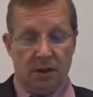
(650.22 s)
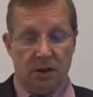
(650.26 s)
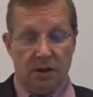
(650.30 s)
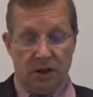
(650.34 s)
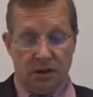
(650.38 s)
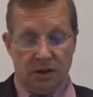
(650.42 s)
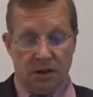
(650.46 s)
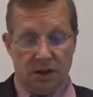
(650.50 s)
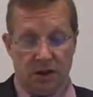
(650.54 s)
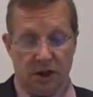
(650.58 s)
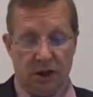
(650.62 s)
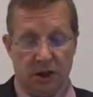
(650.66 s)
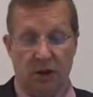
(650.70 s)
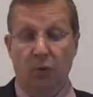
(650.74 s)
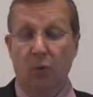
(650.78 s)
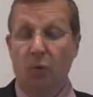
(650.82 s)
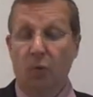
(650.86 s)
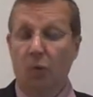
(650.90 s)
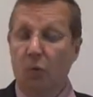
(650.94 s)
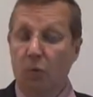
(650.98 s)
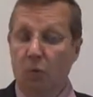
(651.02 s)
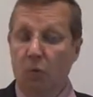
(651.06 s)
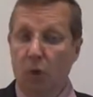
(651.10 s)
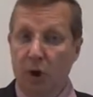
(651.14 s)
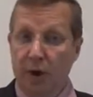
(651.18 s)
So
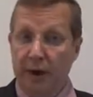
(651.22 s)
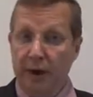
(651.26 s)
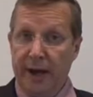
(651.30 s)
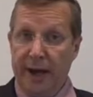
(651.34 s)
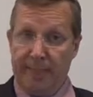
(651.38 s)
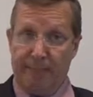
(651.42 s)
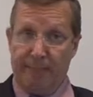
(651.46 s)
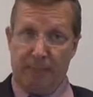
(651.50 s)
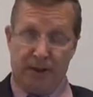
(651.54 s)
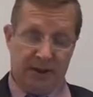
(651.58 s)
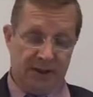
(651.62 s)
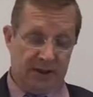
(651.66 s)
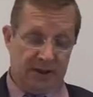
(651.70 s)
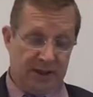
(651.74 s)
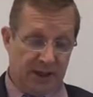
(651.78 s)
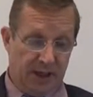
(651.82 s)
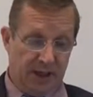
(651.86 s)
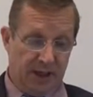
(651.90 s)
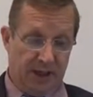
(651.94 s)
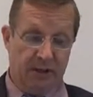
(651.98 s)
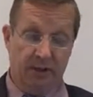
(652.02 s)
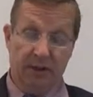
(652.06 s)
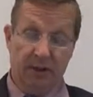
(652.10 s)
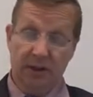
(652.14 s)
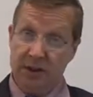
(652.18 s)
what happens
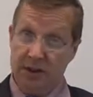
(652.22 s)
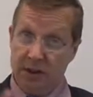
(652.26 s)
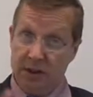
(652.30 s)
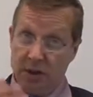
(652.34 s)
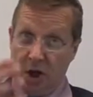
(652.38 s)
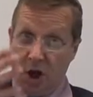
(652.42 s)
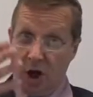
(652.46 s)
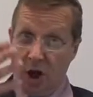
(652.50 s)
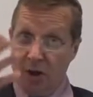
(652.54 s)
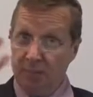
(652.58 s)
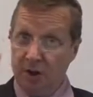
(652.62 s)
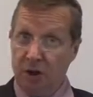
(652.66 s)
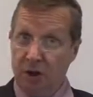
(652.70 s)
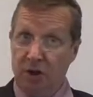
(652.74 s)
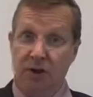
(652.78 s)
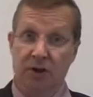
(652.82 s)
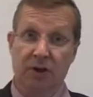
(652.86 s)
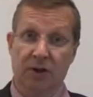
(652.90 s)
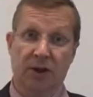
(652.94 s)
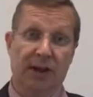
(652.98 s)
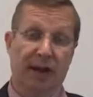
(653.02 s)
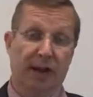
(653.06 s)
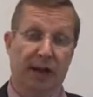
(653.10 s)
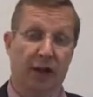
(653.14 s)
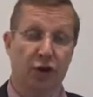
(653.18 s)
here is I'm going to
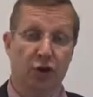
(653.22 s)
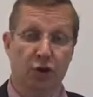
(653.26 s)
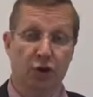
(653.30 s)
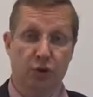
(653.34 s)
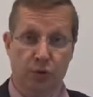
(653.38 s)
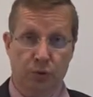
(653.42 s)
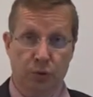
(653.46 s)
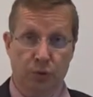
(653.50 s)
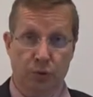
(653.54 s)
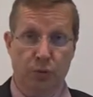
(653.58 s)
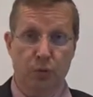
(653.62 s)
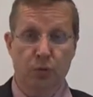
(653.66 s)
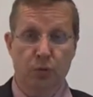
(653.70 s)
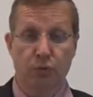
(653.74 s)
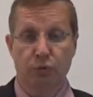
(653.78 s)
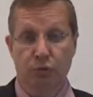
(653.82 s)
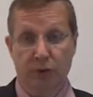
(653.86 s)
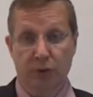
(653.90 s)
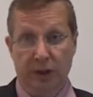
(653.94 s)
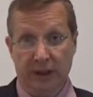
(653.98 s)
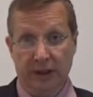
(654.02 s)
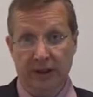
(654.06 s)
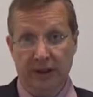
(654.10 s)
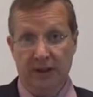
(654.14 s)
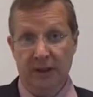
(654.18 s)
let you
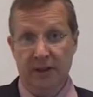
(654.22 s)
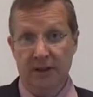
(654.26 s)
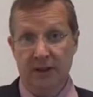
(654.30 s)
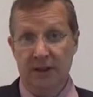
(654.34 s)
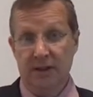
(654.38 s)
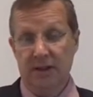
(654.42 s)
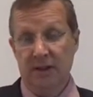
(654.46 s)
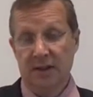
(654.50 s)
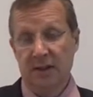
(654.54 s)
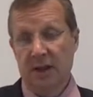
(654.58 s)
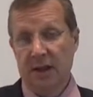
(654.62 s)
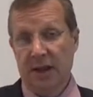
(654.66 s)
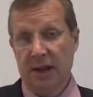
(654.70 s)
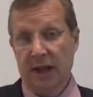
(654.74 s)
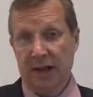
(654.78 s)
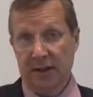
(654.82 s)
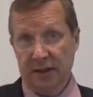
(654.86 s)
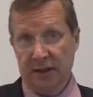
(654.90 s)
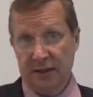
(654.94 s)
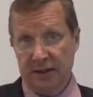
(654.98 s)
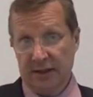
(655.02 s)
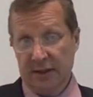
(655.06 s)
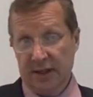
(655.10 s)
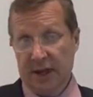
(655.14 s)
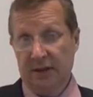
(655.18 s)
read this. As
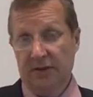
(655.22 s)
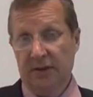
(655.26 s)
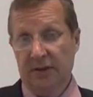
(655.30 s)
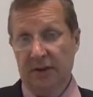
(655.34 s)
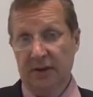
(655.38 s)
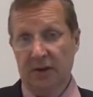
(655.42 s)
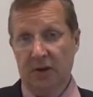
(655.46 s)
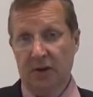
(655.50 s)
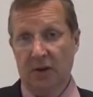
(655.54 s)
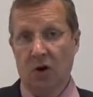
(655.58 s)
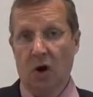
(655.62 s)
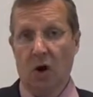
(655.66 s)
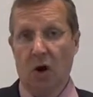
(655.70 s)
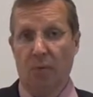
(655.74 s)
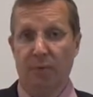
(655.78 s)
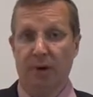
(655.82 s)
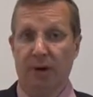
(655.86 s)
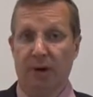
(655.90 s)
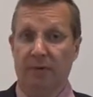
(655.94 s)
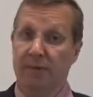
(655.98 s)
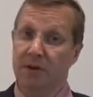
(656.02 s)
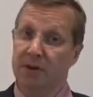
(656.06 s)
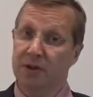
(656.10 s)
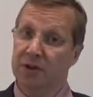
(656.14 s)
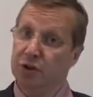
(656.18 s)
I said, there's a copy
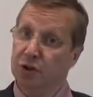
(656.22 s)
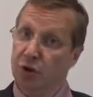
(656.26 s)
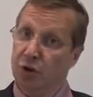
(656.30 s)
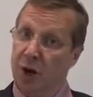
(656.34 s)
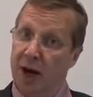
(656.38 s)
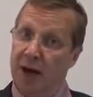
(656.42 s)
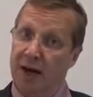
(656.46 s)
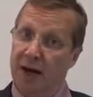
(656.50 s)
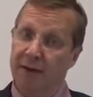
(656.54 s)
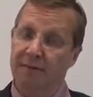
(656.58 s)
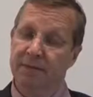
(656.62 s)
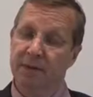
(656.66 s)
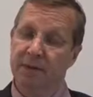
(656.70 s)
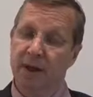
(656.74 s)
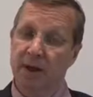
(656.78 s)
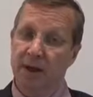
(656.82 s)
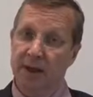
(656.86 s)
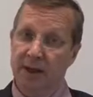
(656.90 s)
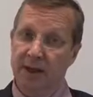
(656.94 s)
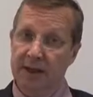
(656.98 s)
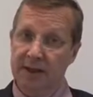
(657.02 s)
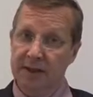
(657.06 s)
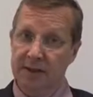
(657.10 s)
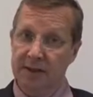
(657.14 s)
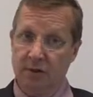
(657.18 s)
of this draft
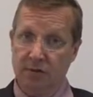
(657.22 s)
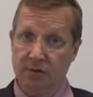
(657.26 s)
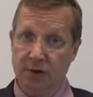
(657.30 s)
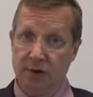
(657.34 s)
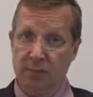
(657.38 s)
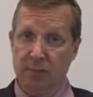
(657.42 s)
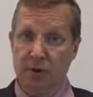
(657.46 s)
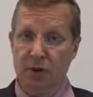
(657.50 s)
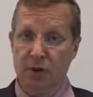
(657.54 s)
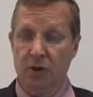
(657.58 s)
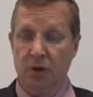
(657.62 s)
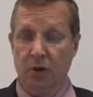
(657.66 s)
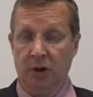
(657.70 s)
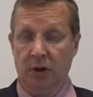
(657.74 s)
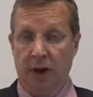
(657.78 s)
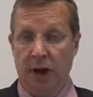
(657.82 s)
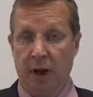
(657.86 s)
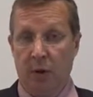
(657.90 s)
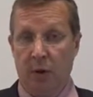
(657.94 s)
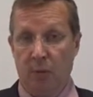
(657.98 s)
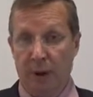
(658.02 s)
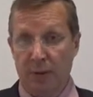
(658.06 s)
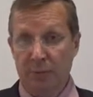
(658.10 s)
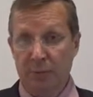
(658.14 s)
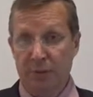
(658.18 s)
lease agreement on
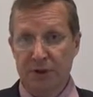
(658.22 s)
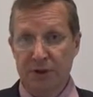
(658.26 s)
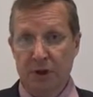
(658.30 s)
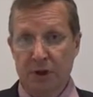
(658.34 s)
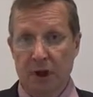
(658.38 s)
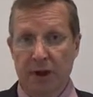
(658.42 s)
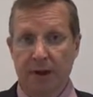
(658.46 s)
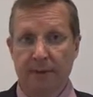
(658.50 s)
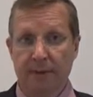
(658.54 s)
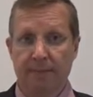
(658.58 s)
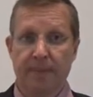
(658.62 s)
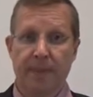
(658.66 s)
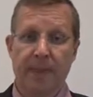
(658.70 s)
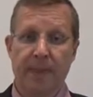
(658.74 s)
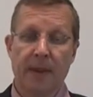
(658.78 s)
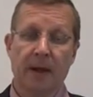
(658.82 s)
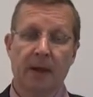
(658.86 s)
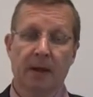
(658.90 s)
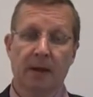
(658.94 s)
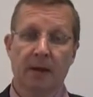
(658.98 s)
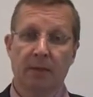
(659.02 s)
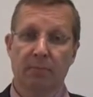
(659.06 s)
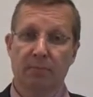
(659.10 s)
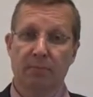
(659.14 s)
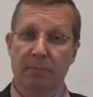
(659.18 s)
our website.
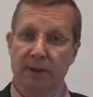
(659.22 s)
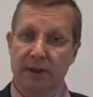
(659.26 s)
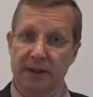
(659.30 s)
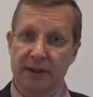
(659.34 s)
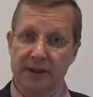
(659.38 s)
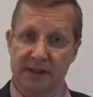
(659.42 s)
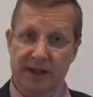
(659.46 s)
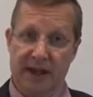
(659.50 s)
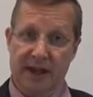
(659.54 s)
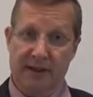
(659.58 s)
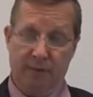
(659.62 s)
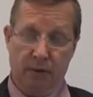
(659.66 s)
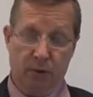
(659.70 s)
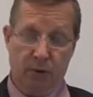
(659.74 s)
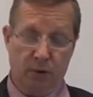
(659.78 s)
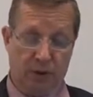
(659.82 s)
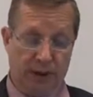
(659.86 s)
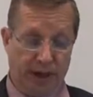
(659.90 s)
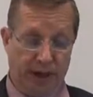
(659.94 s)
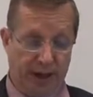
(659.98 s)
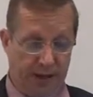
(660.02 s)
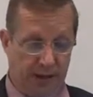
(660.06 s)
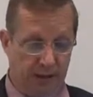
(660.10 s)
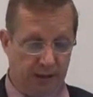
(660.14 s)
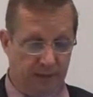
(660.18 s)
Please have a look
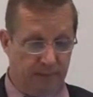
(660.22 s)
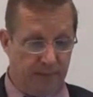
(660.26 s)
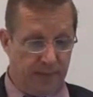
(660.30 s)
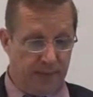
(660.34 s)
at it.